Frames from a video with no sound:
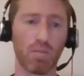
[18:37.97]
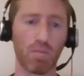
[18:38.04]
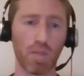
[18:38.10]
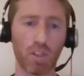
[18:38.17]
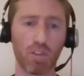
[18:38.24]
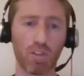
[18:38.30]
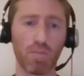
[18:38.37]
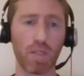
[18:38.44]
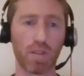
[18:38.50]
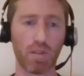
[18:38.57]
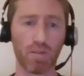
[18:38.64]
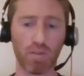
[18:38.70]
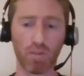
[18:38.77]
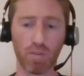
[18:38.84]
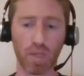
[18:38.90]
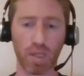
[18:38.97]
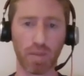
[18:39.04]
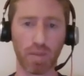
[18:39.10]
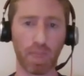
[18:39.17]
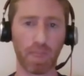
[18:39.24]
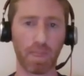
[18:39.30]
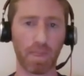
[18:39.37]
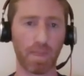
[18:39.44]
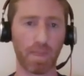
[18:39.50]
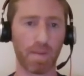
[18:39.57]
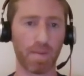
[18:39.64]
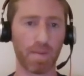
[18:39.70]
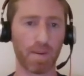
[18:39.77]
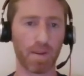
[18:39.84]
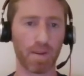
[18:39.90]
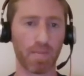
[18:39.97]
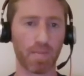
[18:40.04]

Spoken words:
much better for me. Okay,